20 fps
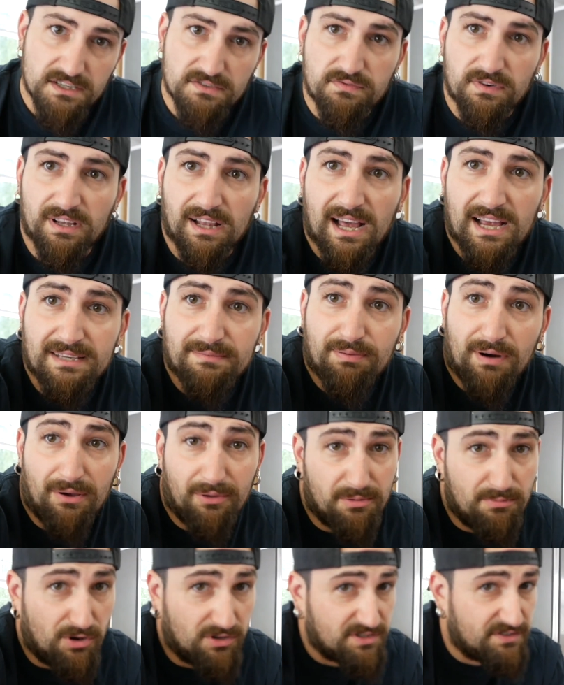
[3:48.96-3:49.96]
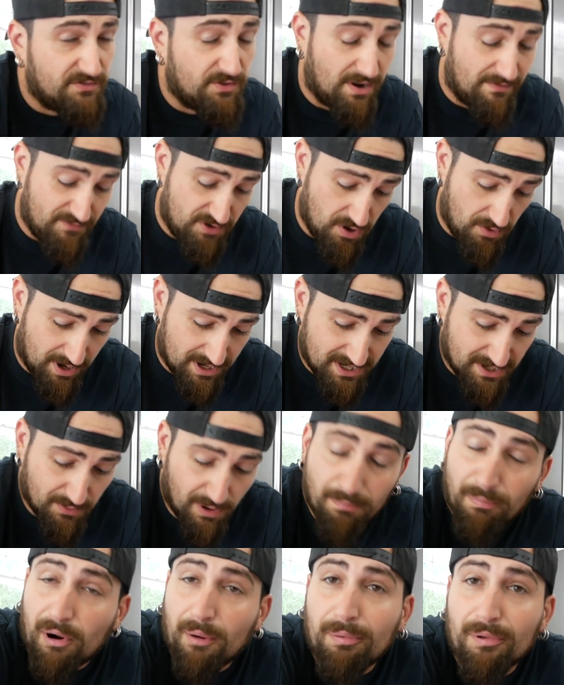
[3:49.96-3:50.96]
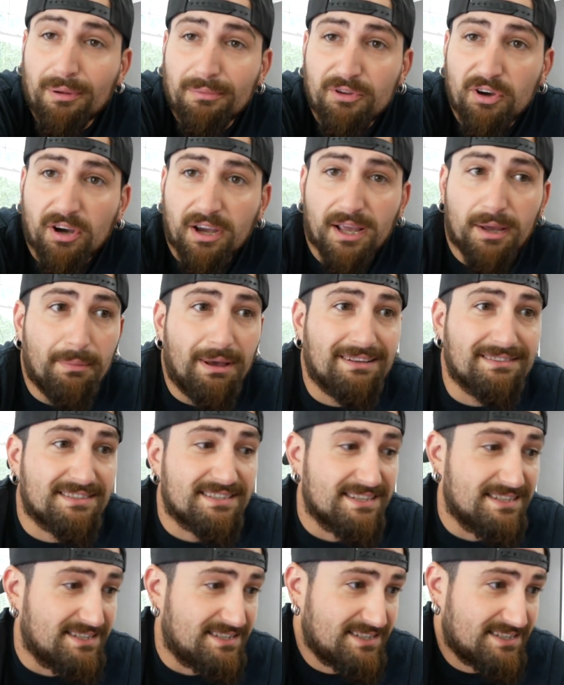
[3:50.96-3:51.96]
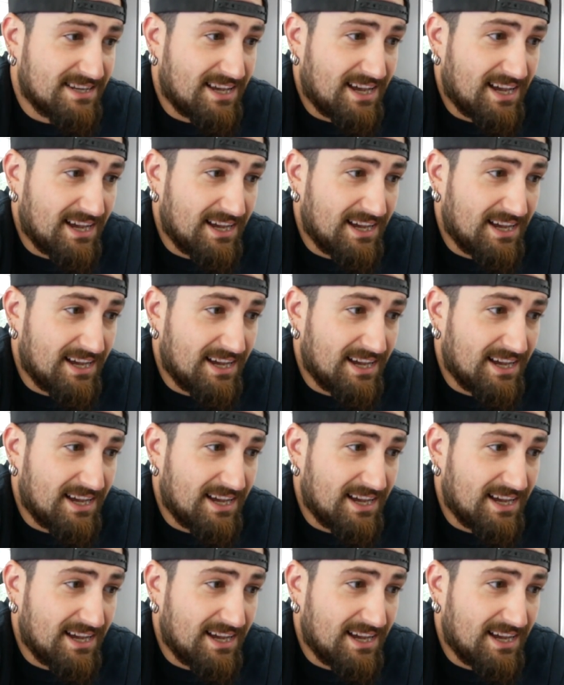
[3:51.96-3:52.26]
I realize probably most of you have no idea what purple I'm talking about, since